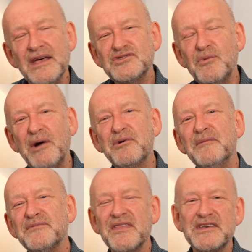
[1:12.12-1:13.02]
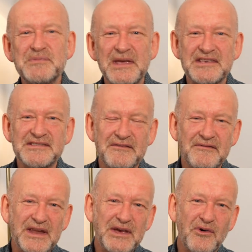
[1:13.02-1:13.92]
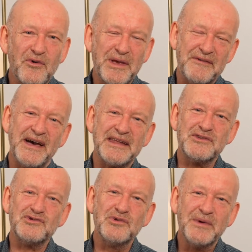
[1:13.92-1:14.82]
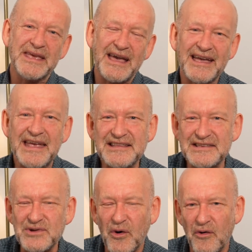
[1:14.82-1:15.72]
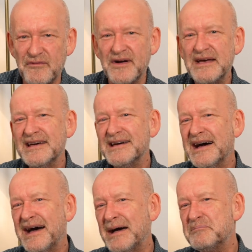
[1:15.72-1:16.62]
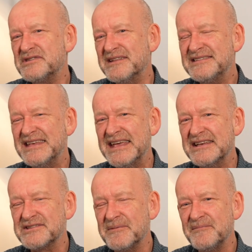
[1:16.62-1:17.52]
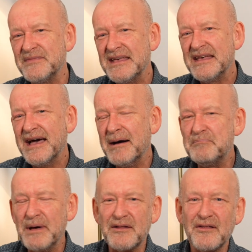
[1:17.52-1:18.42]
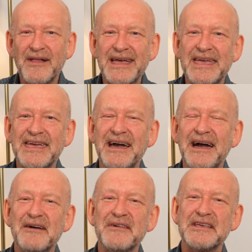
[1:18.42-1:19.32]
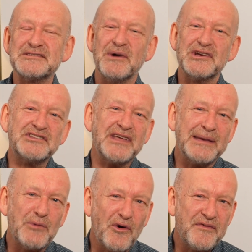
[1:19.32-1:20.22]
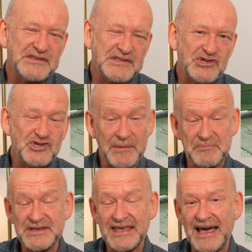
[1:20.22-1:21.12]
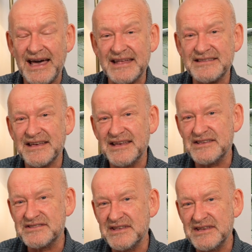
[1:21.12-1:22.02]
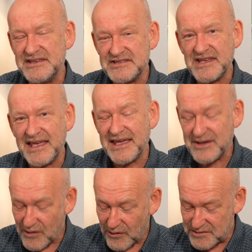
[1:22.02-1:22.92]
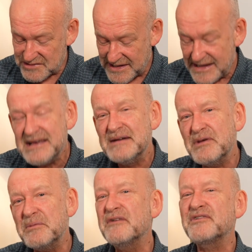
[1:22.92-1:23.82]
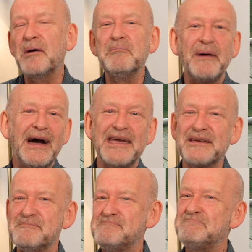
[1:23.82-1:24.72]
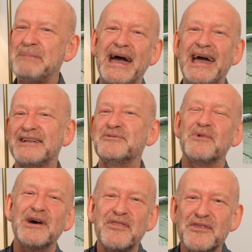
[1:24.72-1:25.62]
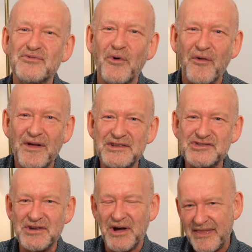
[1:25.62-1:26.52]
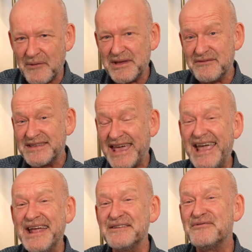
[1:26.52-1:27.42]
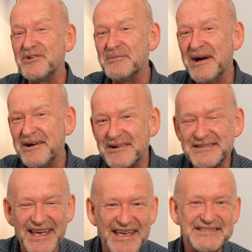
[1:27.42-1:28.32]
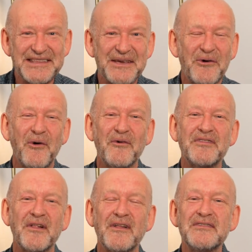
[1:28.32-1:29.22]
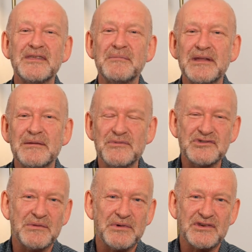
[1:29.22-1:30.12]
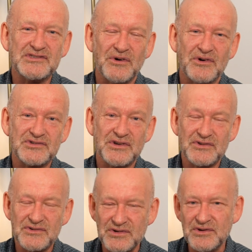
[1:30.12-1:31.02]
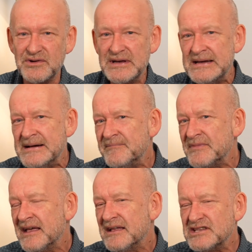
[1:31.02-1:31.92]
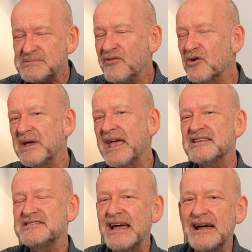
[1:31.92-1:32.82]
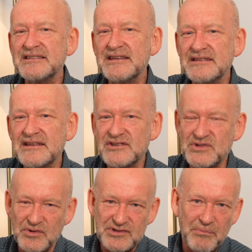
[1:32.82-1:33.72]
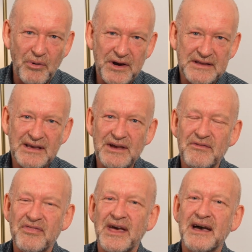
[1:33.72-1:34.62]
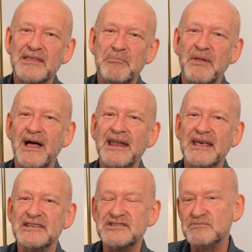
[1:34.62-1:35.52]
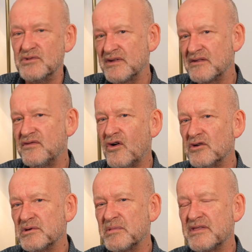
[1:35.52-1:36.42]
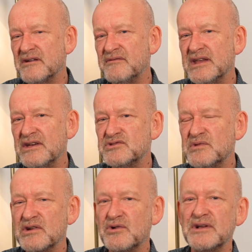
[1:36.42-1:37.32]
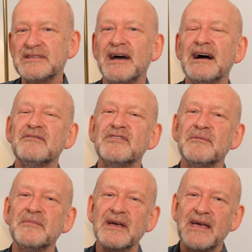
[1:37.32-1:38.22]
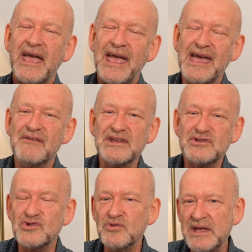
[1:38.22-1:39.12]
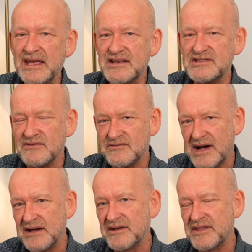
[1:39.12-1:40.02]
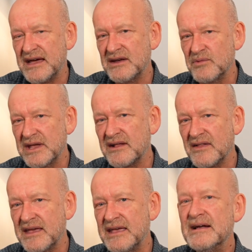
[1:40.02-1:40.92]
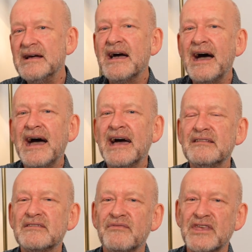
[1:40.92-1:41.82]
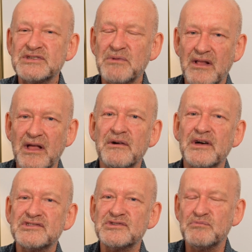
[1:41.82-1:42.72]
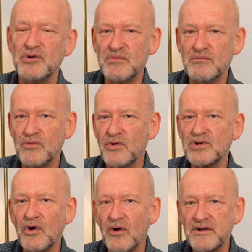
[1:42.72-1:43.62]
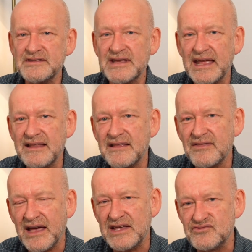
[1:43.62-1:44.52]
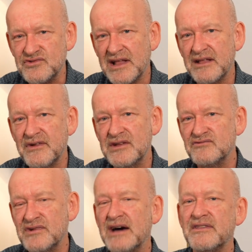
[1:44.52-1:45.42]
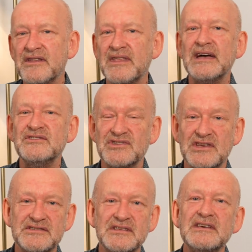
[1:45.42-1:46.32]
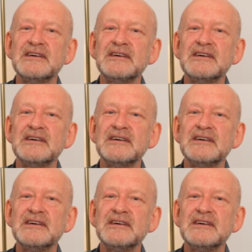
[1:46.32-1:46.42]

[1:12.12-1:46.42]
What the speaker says: So welcome to this week's video. We have had a 2-week hiatus of absenteeism, a bit like having as much time off as the ship's cat, as the saying goes. But we have come back packed with knowledge that we have gained from our testing of the Lindemann Musicbook Source II. Just before we get started, I just want to point out that the plan is, moving forward with our videos, we are going to have them every 2 weeks rather than weekly. And this will allow us to put more content that is relevant rather than just